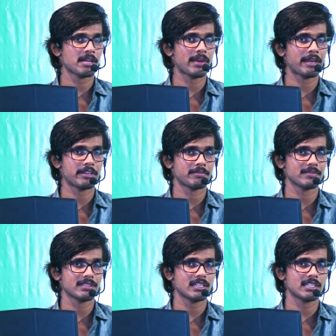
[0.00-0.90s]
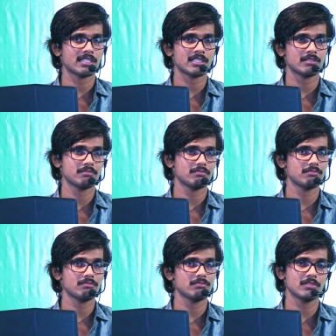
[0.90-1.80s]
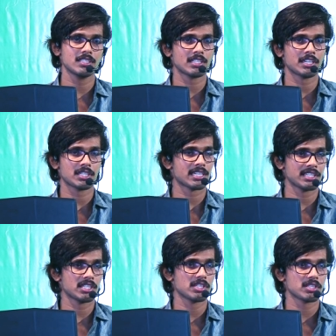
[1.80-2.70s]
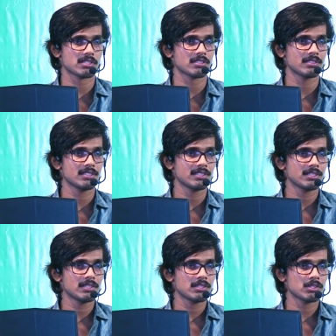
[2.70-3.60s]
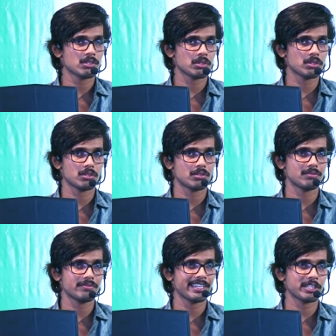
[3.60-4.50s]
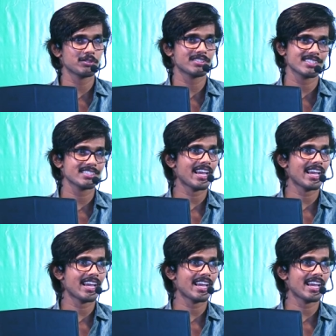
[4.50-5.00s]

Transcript: can ban him under the criteria. So fake news